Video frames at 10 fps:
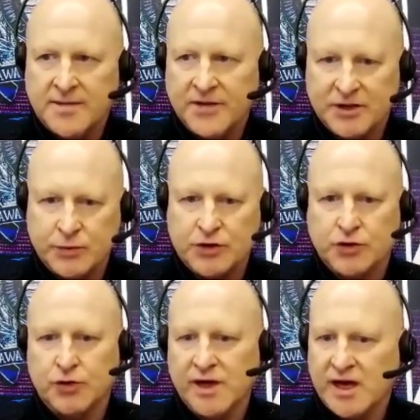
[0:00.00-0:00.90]
This was
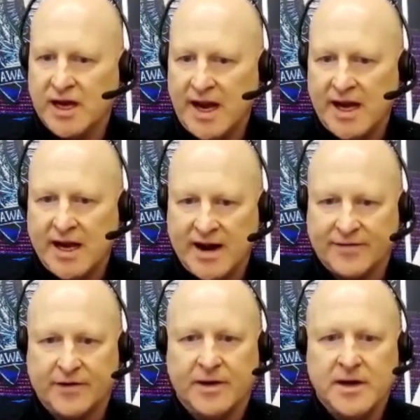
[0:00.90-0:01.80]
truly a Canadian
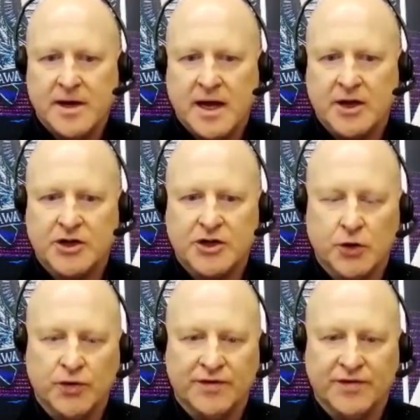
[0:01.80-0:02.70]
effort, and it
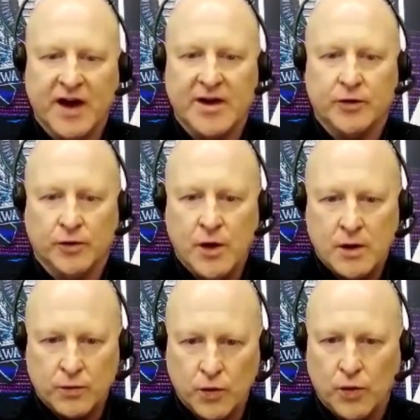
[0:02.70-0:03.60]
showed the vital
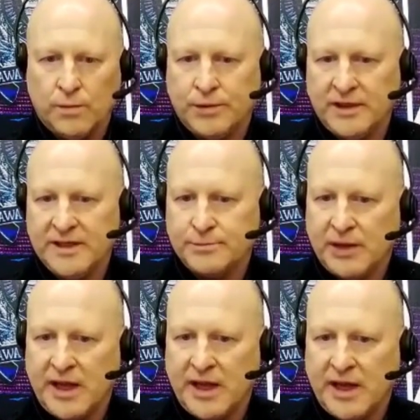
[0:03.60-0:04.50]
role police
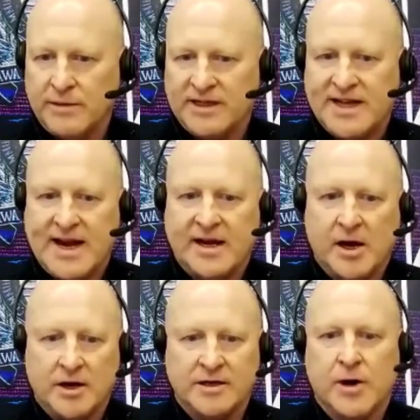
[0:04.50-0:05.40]
play in maintaining
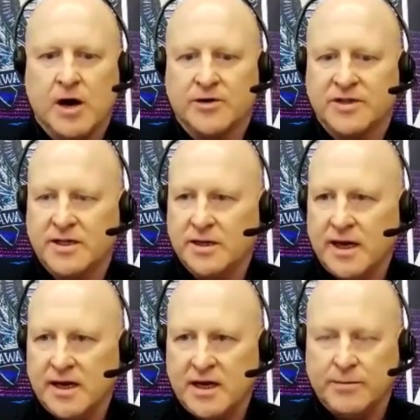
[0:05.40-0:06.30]
our democracy
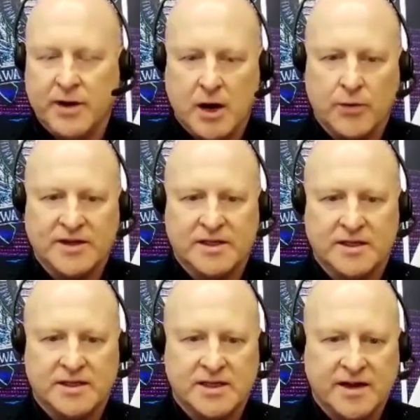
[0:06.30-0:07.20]
and keeping our
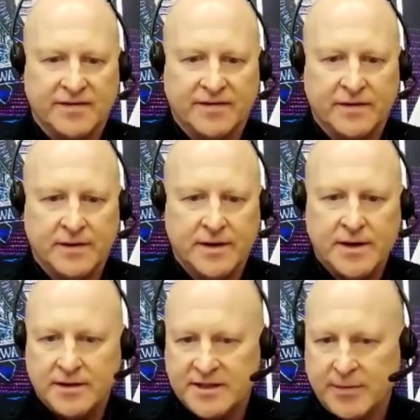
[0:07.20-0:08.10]
residents safe.
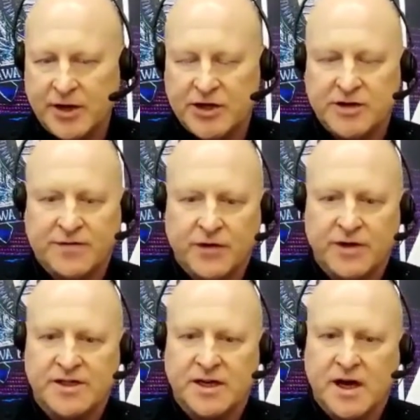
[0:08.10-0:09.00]
Deputy Chief
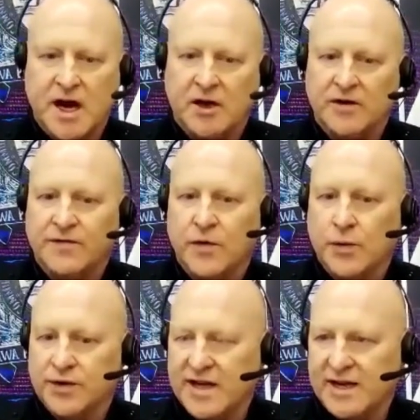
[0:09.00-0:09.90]
Ferguson and I look
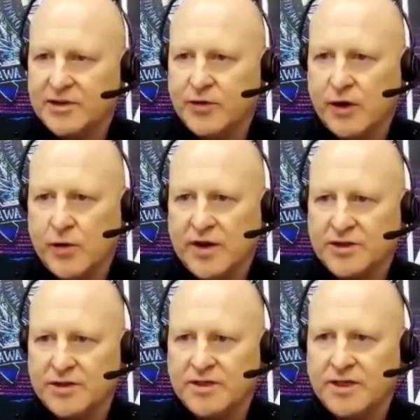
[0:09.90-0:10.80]
forward to answering your
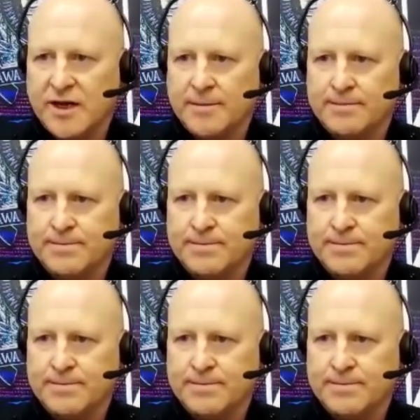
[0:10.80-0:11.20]
questions today.